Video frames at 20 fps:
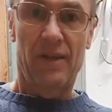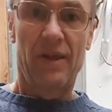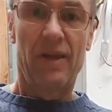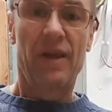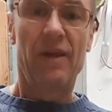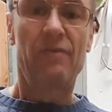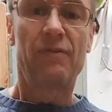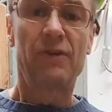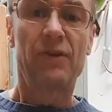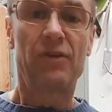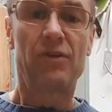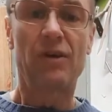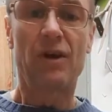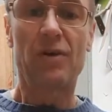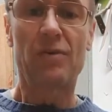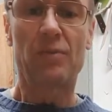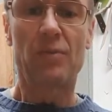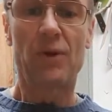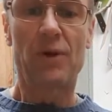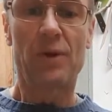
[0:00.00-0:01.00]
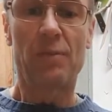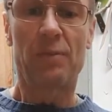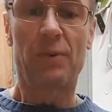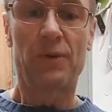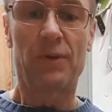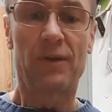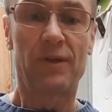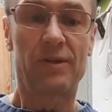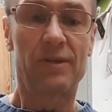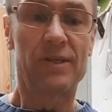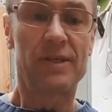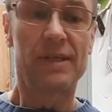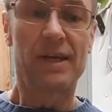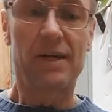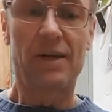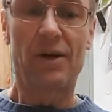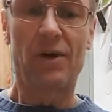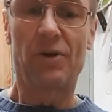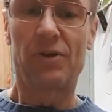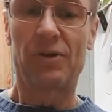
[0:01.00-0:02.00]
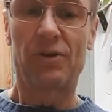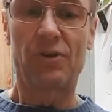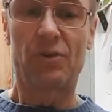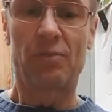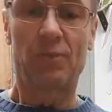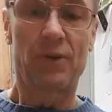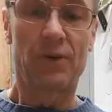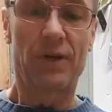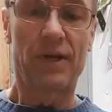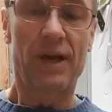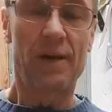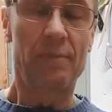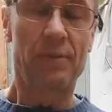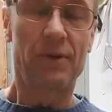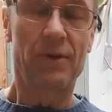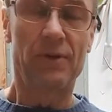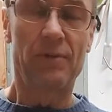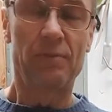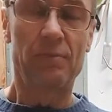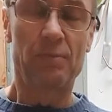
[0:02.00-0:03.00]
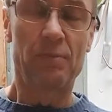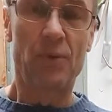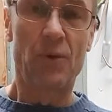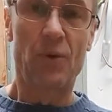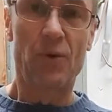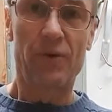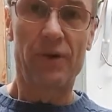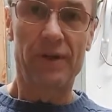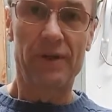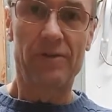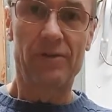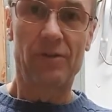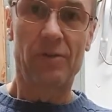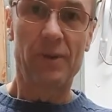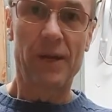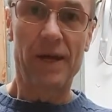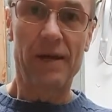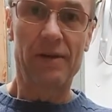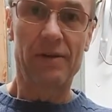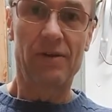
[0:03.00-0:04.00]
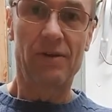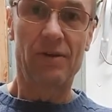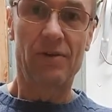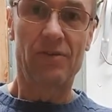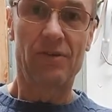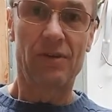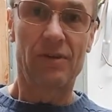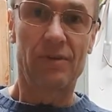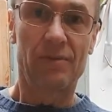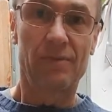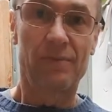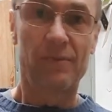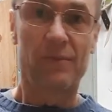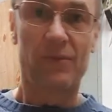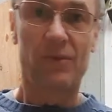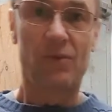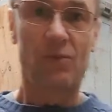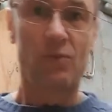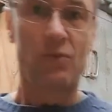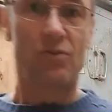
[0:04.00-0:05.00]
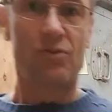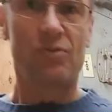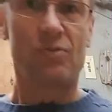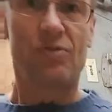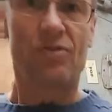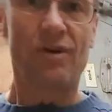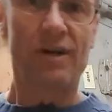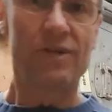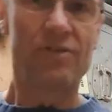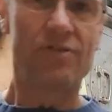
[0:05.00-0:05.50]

If you don't want to put the T-nut hole, you just put a couple of more in to be able to use it with some straight